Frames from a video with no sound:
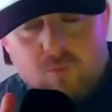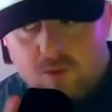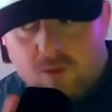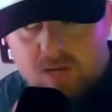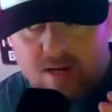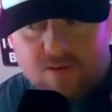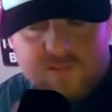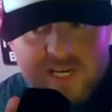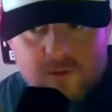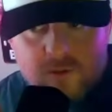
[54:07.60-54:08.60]
I'm getting at is,
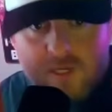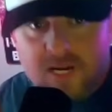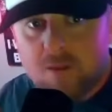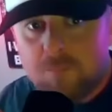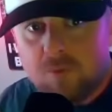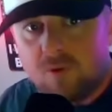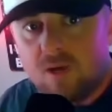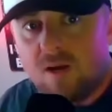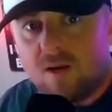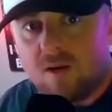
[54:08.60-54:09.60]
say something happened
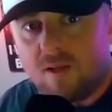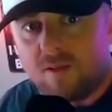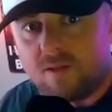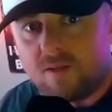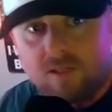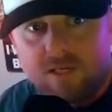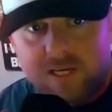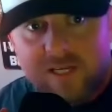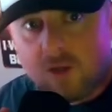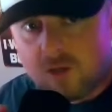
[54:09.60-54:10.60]
there and
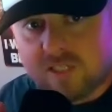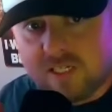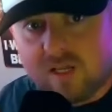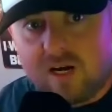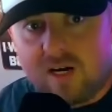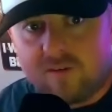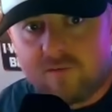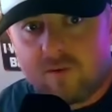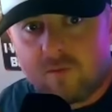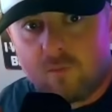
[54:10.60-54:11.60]
he lost his
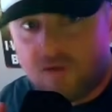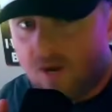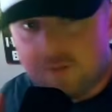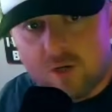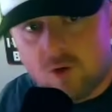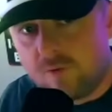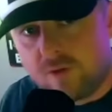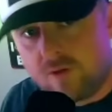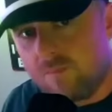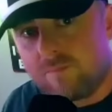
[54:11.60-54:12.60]
life. Would that have been covered
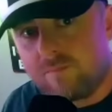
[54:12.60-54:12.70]
up?